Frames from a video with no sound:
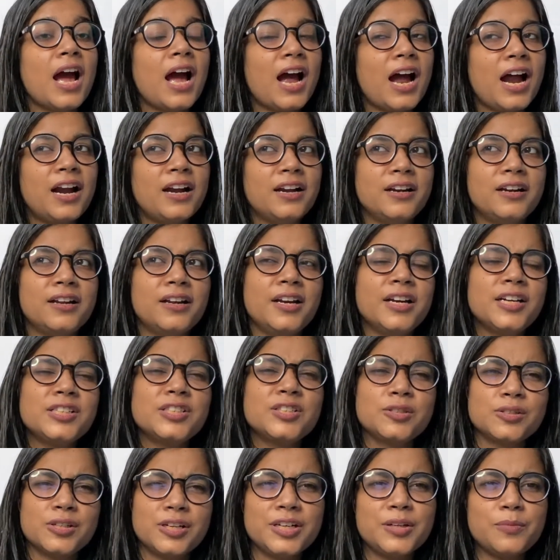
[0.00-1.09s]
and
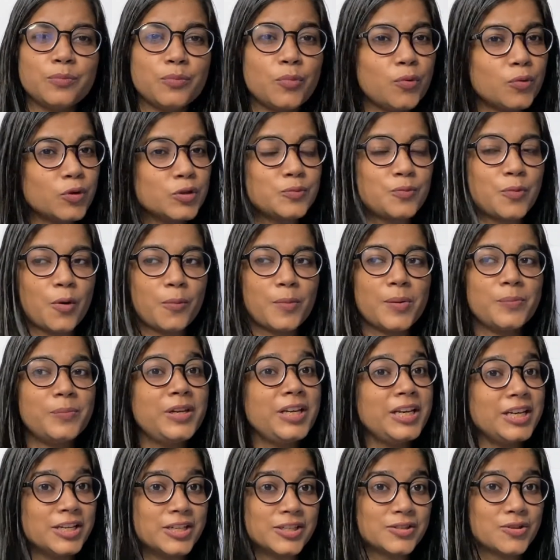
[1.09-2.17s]
it most
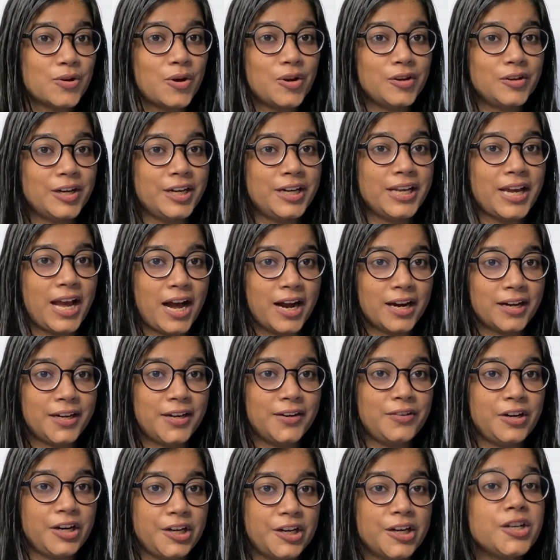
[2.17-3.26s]
probably is already
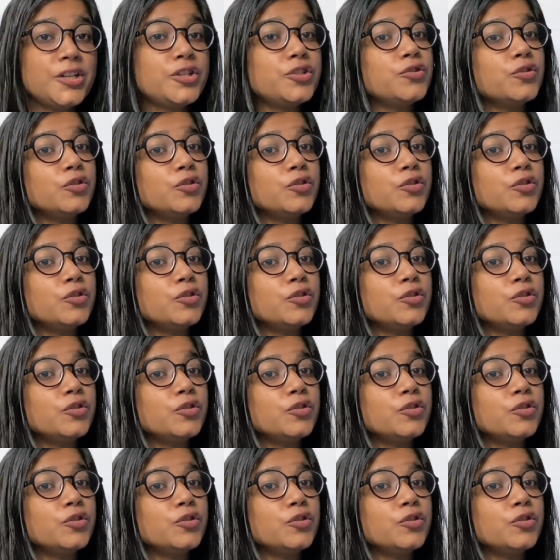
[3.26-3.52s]
activated.